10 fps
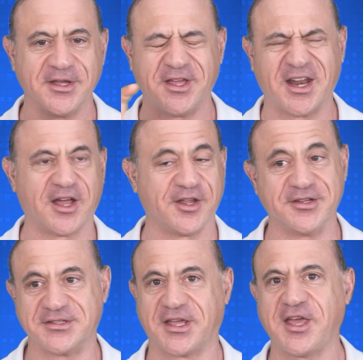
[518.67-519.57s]
you know how to
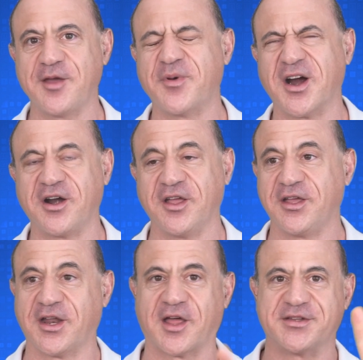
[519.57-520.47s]
use the keyboard,
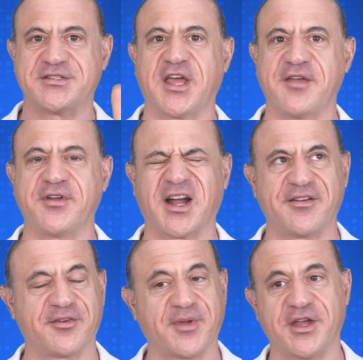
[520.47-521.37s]
you know how to save your
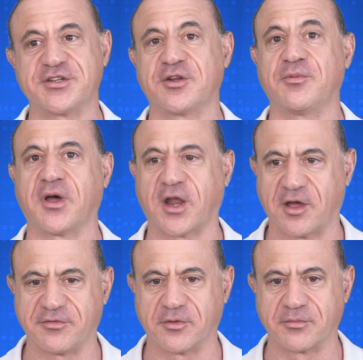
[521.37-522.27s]
information, what have you.